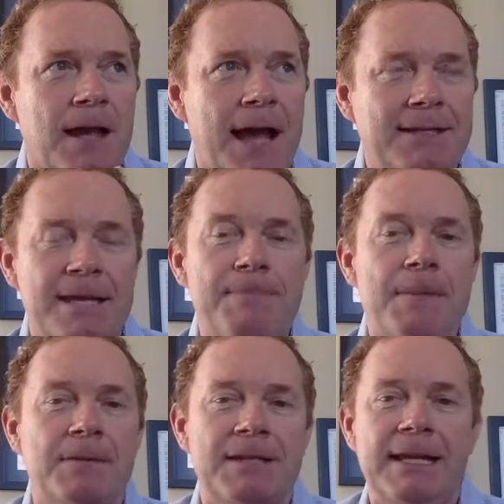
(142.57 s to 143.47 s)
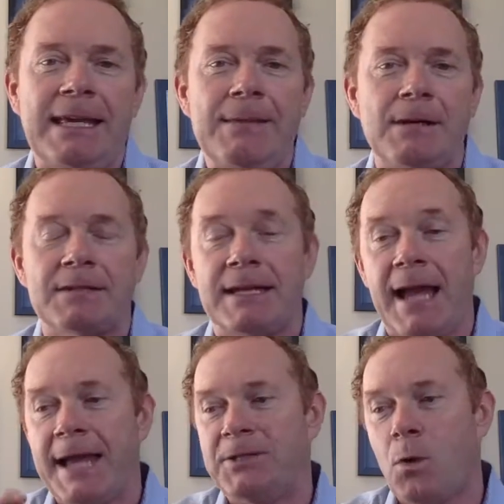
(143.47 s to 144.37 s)
I see people sending emails
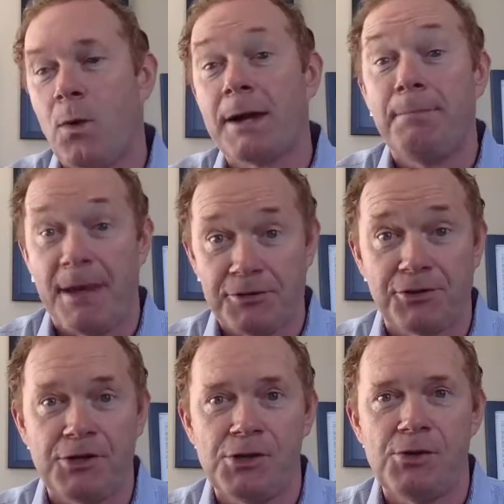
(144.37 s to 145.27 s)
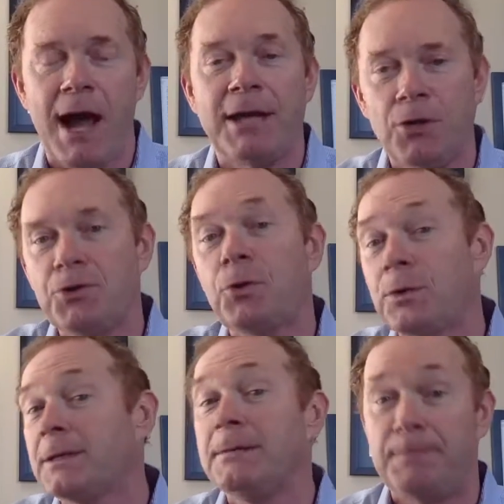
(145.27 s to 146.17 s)
saying, I don't want to pester you. I know you're
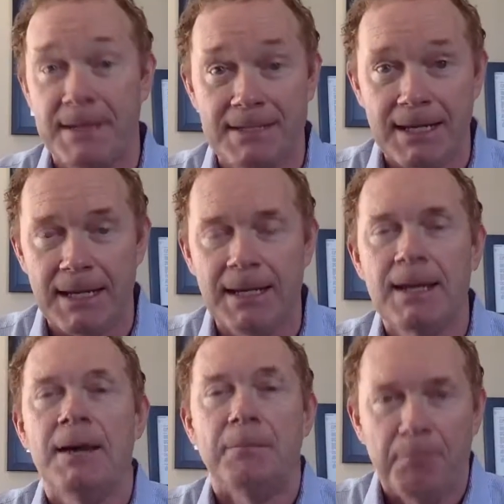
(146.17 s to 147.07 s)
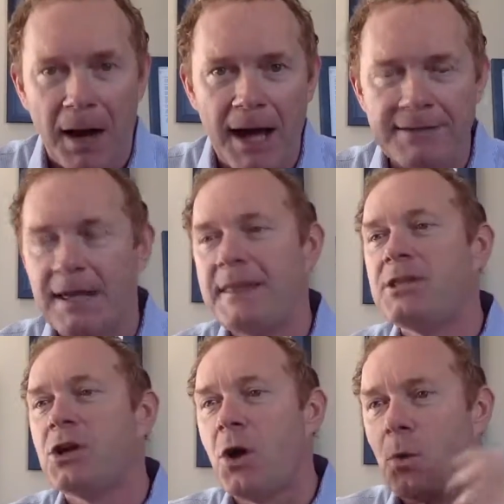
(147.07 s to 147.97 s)
really busy, but, and
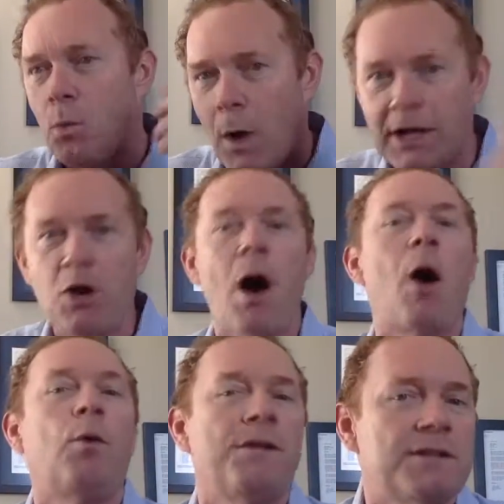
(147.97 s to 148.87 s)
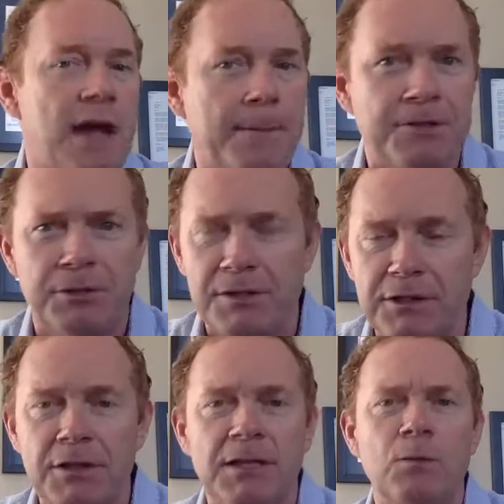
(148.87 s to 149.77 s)
then you go, want to know how this
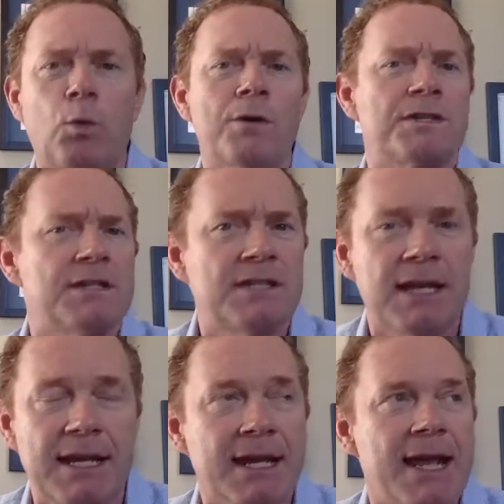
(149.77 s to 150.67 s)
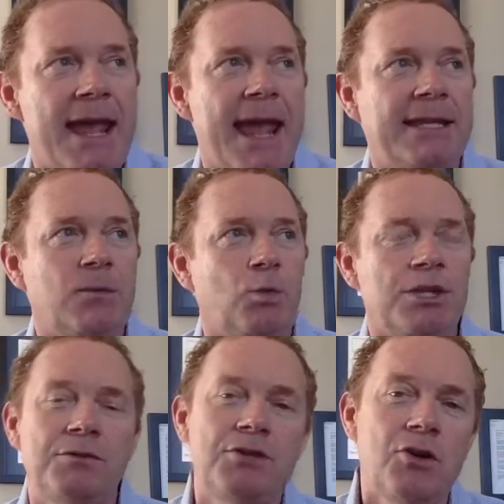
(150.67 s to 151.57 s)
opportunity's looking, where's it sitting? And when
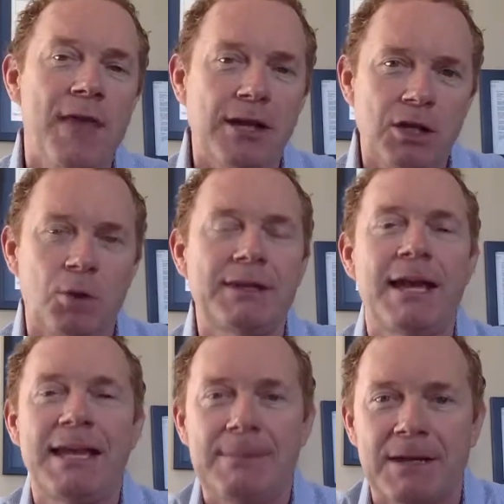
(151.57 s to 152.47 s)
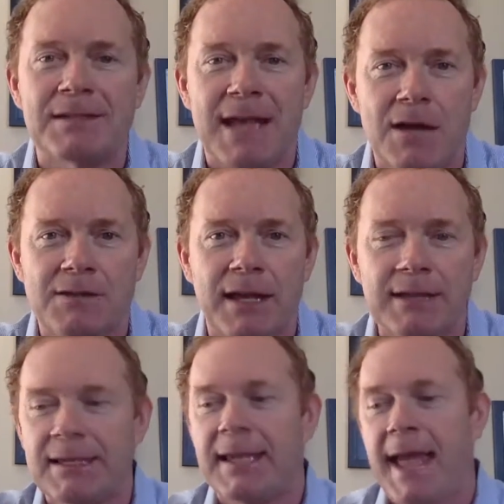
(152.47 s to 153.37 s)
you do that, you know what that email sounds like?
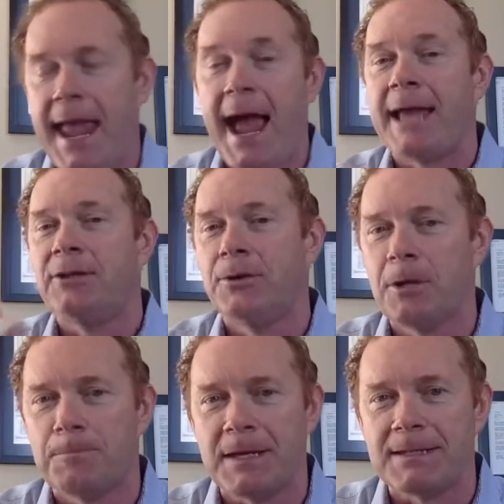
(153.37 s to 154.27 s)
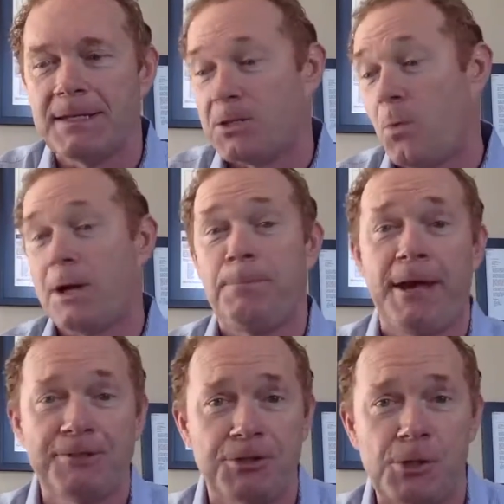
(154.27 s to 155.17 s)
It's like, hey, I know you're busy, don't want
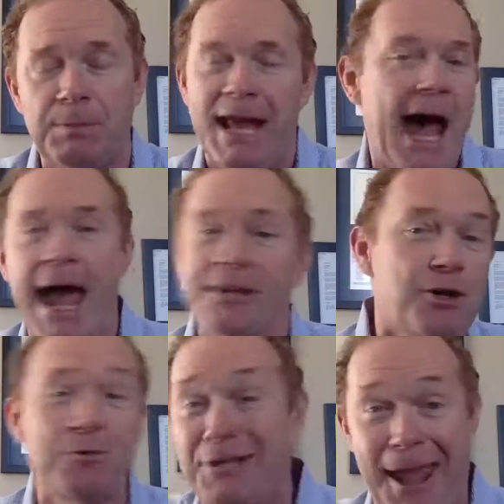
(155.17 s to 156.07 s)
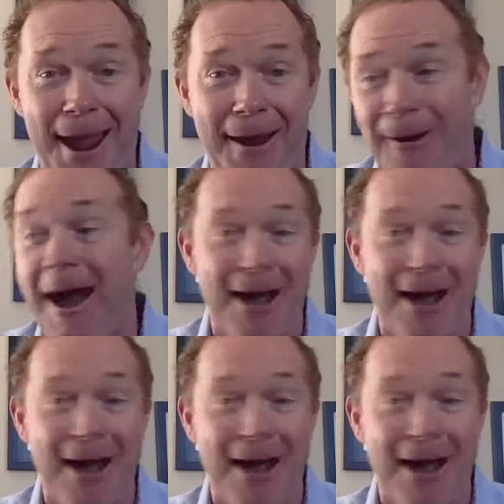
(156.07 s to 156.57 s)
to pester you, but I don't care.